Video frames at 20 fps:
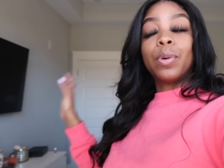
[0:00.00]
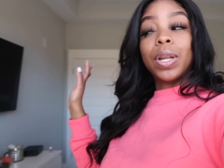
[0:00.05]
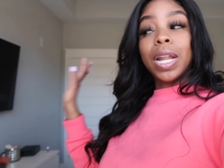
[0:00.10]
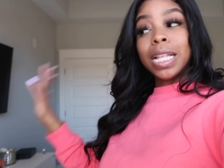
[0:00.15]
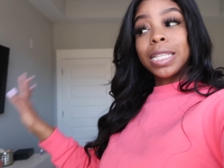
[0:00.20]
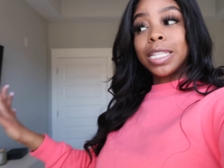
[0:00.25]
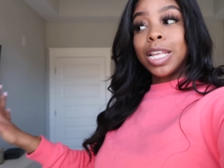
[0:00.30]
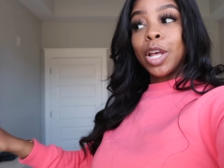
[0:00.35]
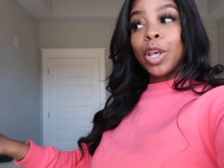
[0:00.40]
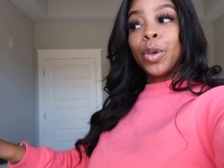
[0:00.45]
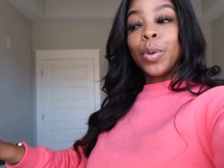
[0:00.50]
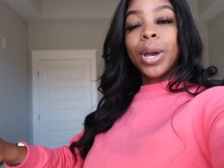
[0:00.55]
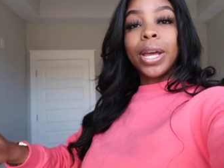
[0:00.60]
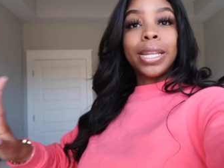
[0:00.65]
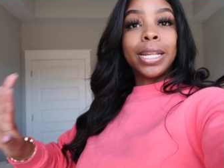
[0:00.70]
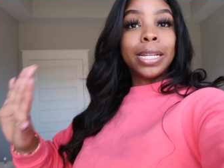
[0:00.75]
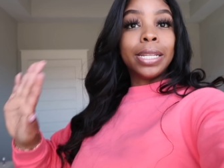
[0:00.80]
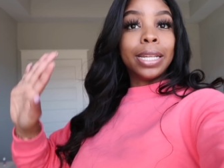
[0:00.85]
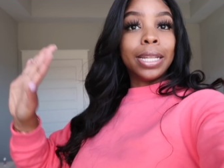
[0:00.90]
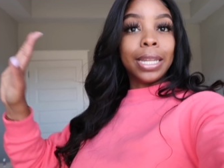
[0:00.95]
When I tell you I
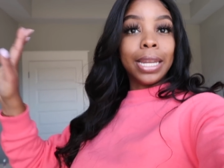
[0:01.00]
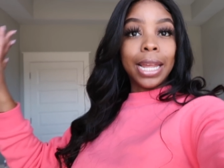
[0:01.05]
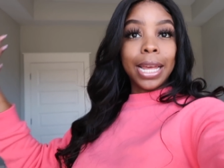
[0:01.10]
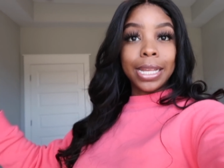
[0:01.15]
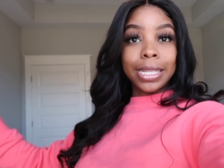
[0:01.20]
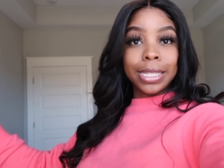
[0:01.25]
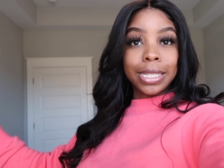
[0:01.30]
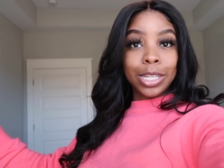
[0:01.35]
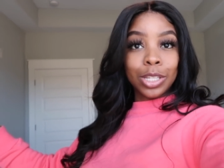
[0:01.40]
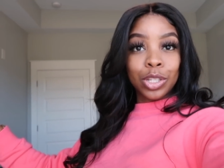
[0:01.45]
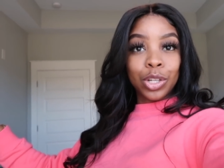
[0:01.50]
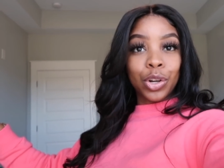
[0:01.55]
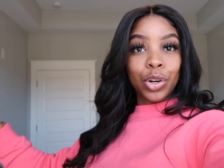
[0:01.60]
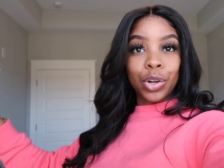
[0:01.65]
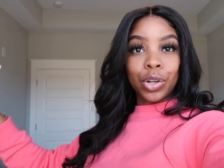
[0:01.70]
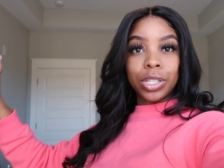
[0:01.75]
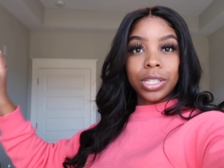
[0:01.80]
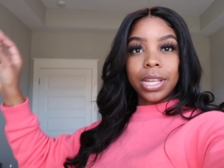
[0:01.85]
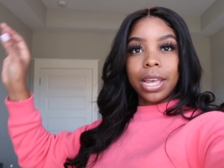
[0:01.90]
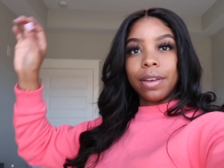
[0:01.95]
did the laziest
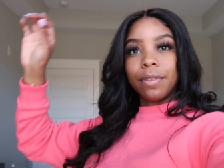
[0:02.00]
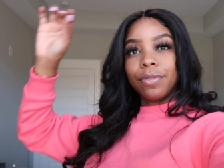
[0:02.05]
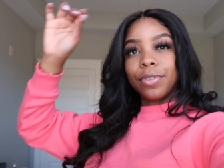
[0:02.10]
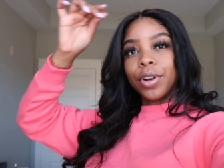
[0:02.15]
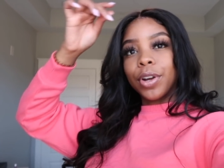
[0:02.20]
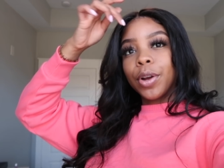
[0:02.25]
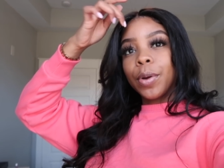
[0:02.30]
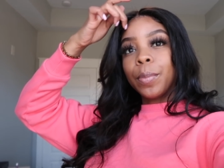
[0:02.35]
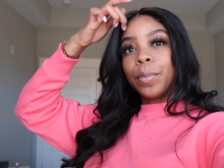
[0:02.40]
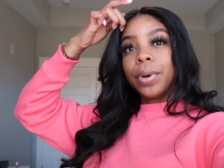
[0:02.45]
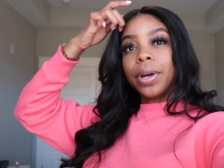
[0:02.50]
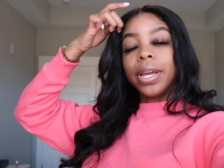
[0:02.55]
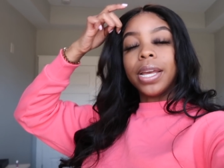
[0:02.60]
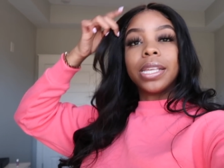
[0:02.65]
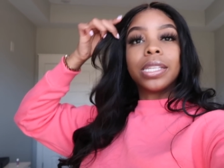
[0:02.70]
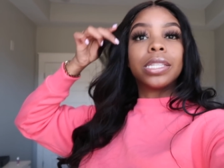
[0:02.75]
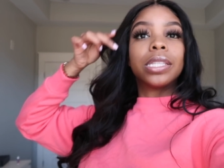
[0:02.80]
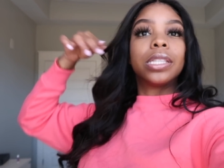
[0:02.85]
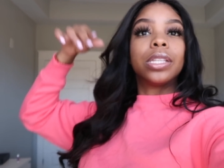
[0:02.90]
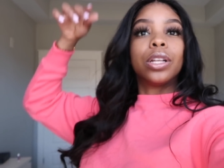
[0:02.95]
curls ever, but
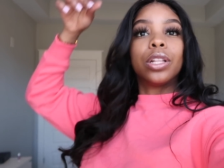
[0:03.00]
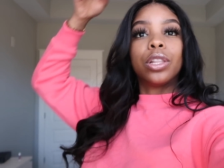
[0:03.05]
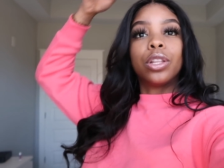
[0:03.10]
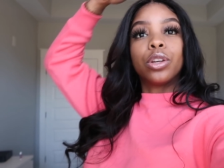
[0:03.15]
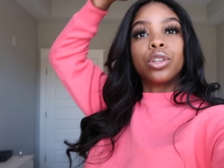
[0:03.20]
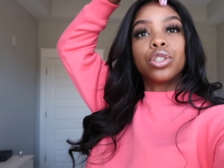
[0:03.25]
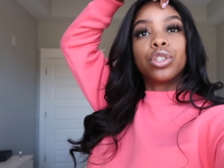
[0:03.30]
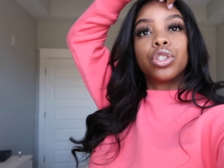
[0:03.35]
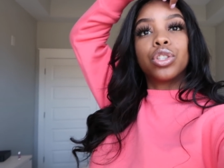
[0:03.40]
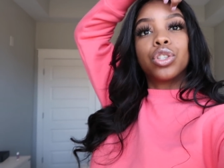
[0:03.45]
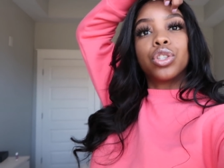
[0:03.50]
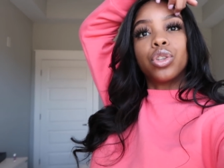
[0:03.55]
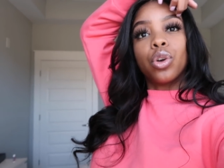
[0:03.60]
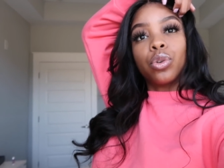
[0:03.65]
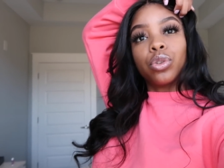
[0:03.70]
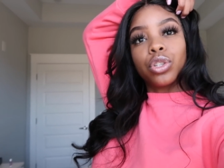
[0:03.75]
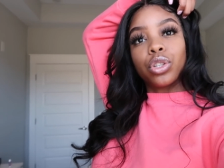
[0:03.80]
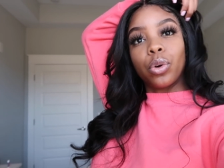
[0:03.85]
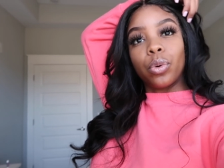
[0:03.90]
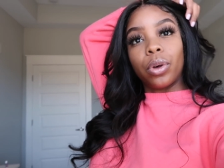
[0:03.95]
it still looks
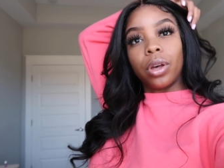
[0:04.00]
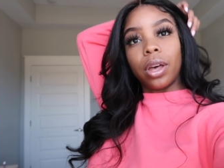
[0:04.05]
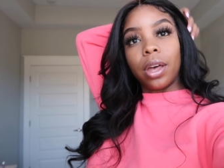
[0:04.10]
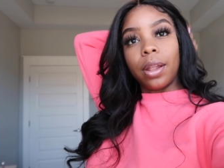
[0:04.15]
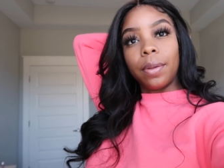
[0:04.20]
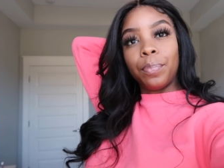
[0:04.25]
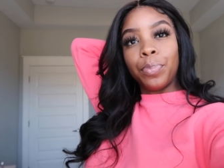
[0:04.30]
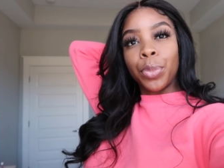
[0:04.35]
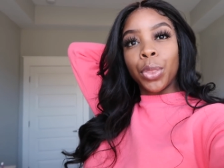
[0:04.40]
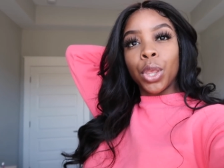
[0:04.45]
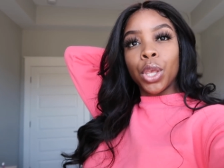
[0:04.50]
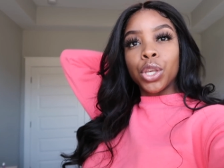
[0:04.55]
so, so good.